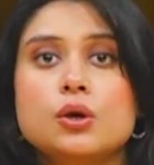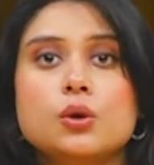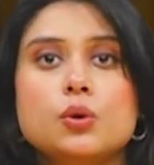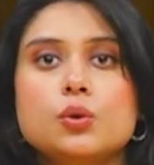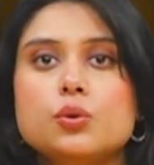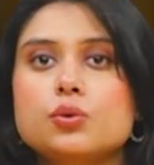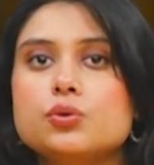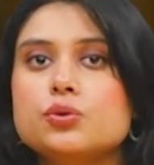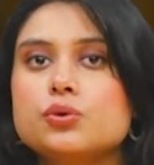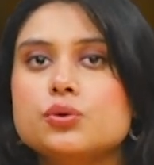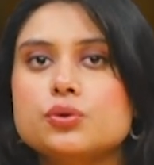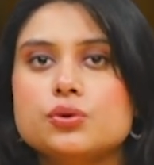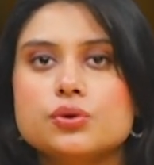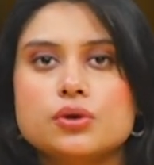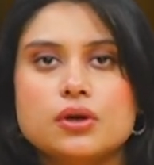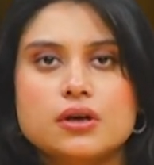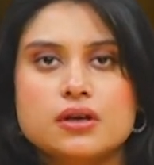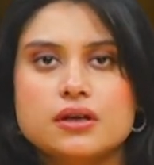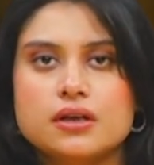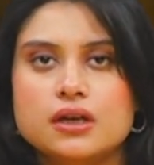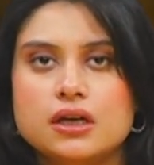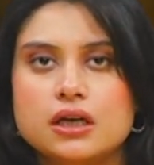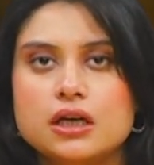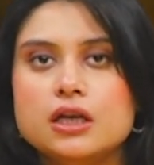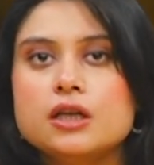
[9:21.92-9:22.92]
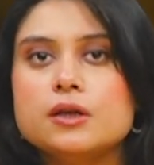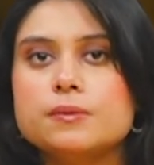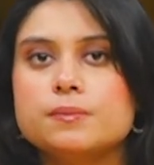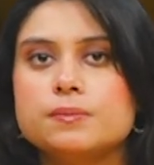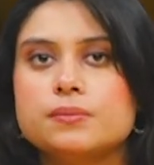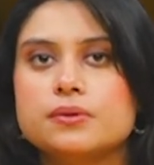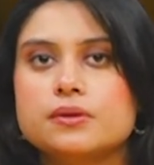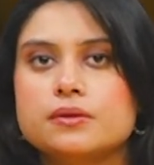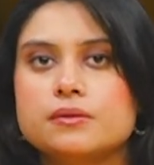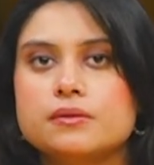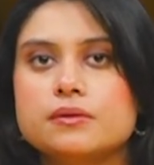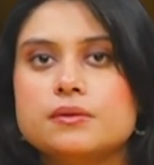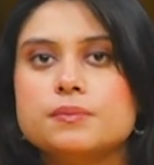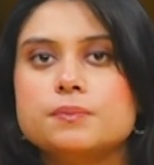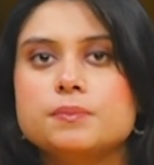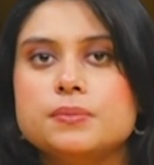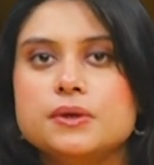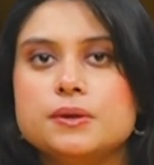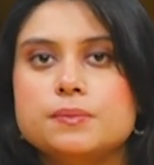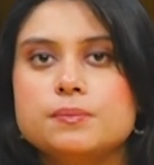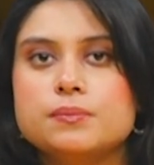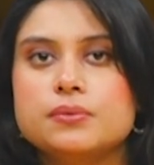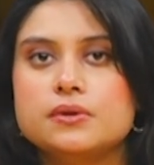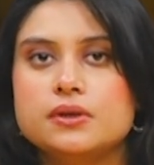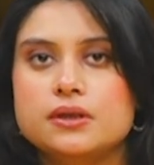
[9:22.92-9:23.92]
who do not help the
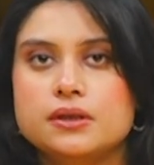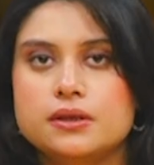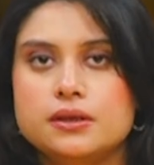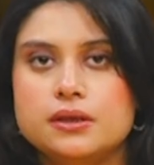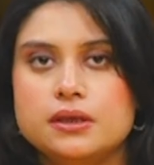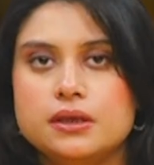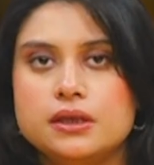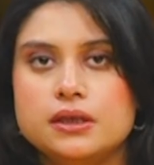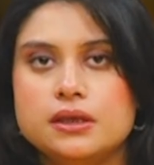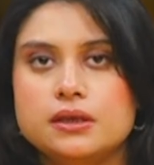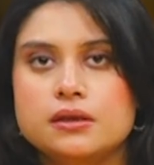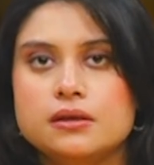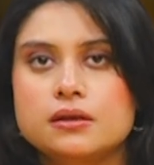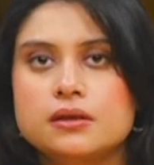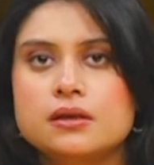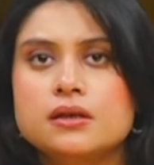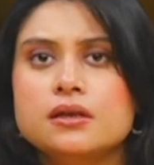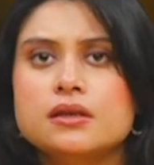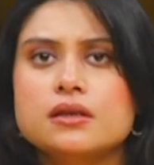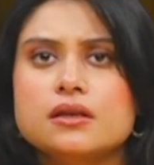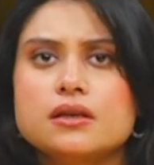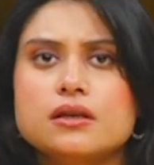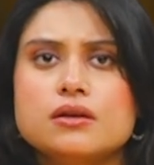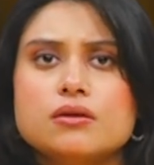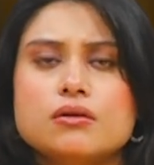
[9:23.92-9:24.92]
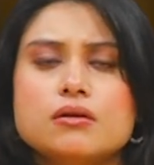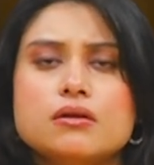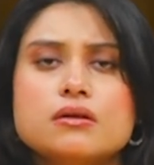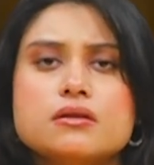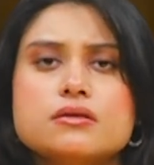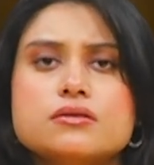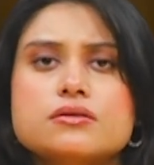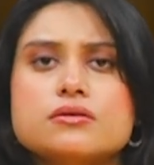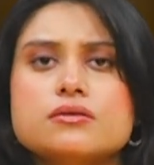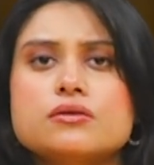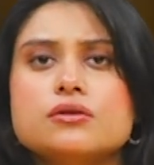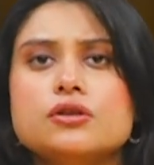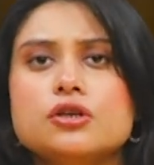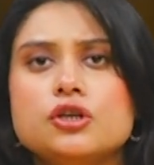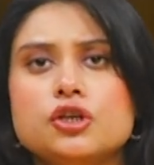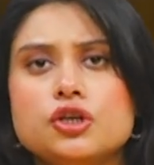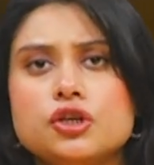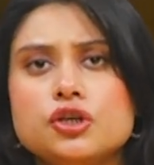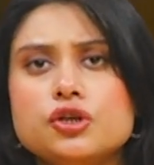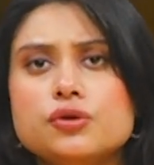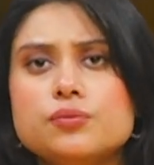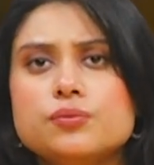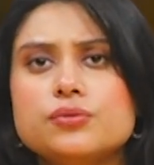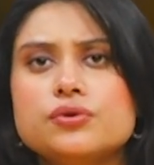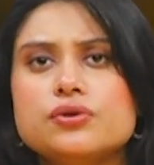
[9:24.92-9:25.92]
people in need. There are also
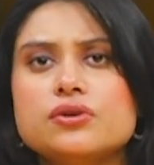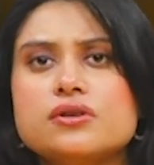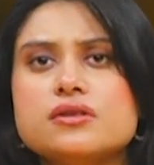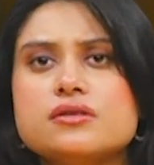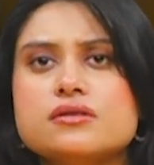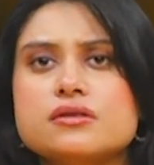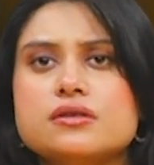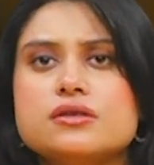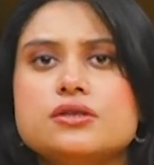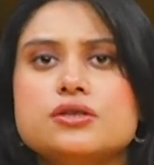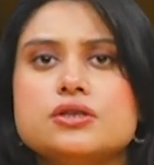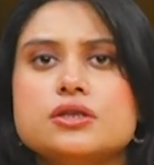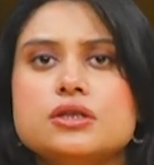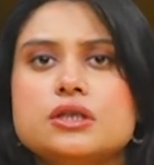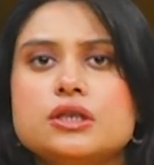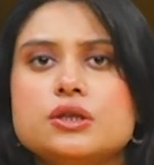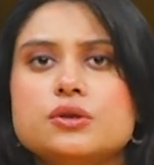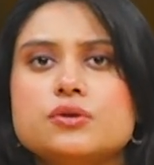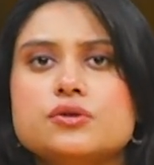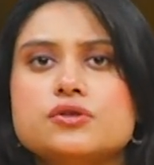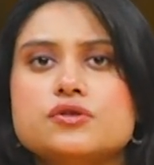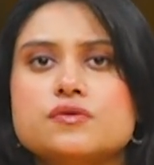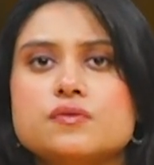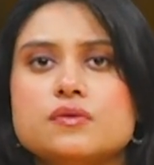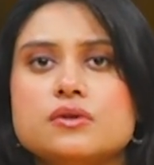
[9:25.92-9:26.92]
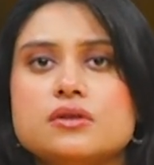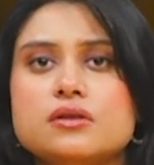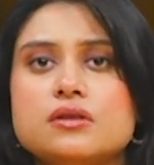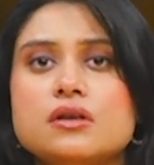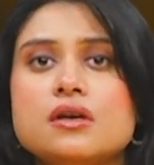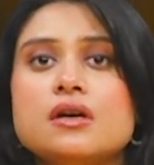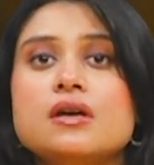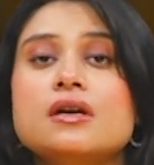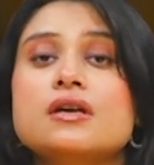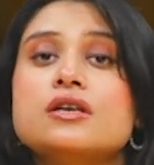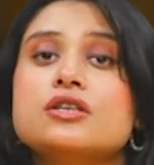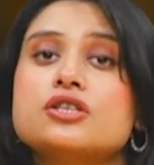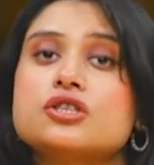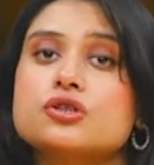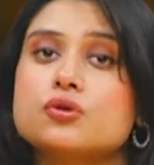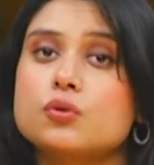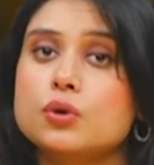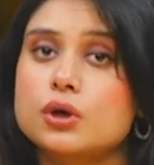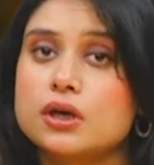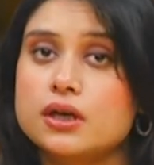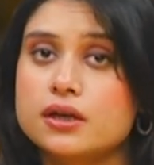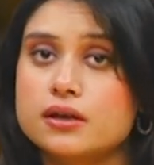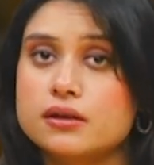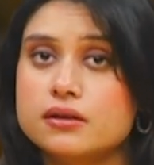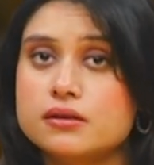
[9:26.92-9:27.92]
humorous interludes with
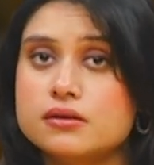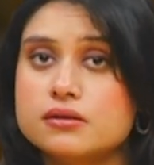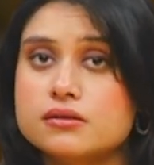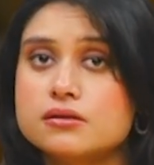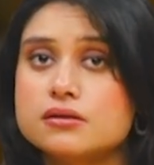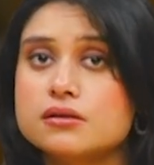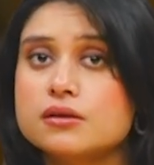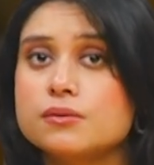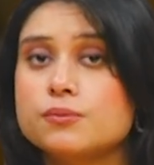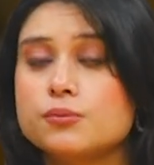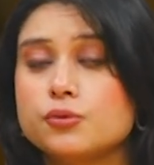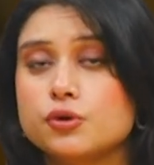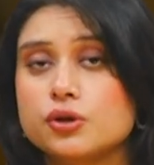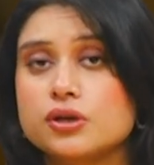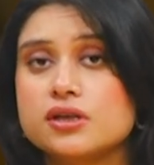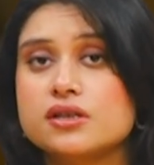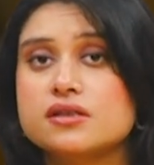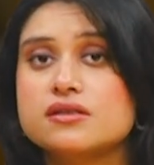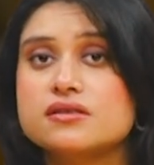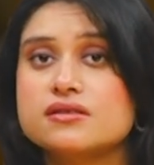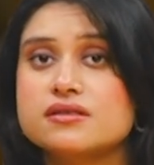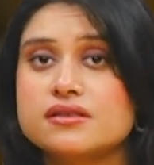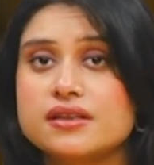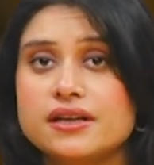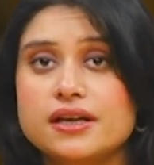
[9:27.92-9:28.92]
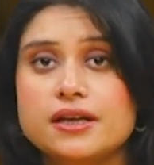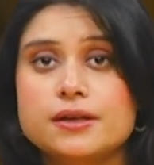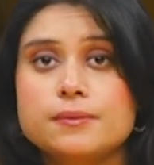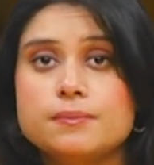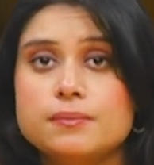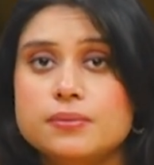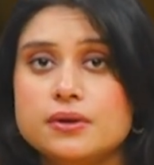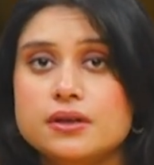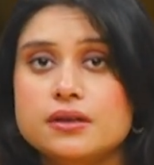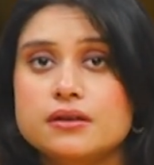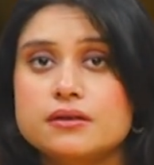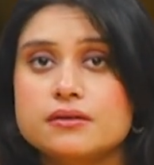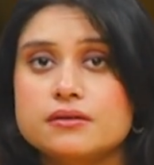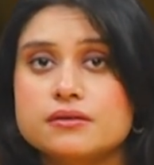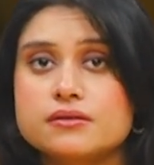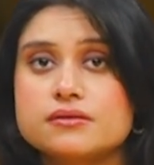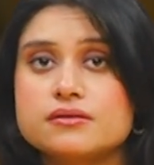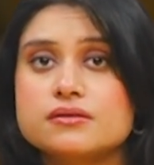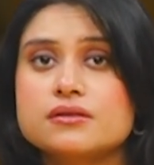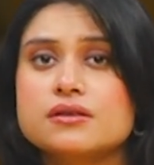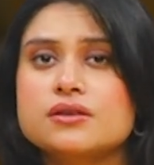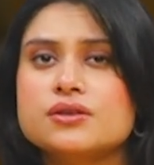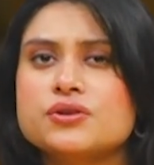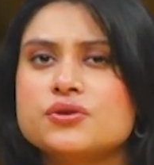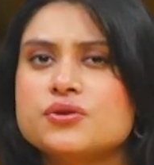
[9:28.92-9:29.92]
squires, poets, and
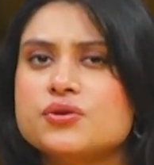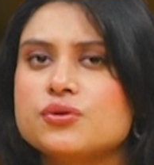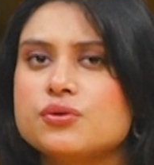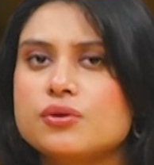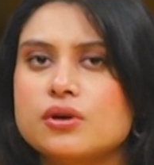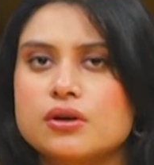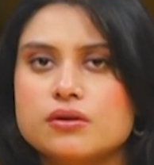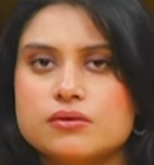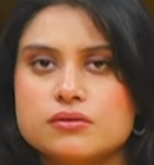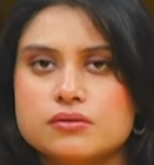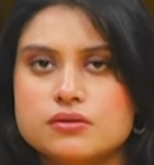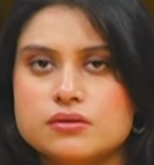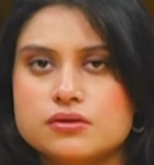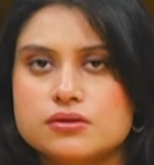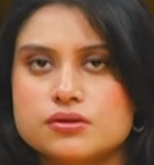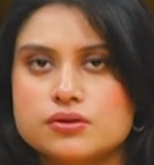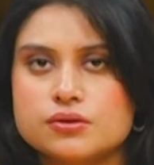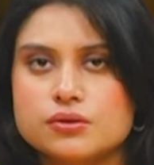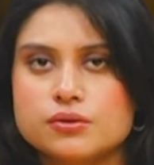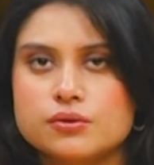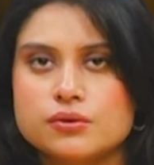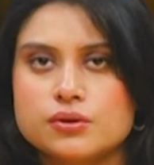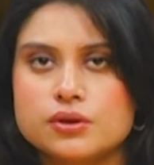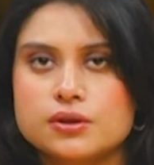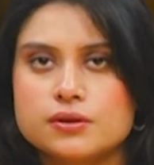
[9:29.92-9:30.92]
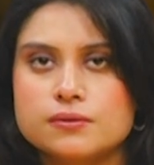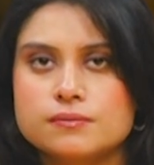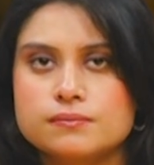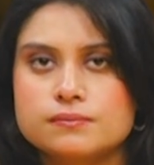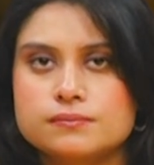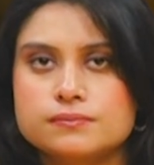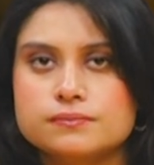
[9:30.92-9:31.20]
players throughout the story.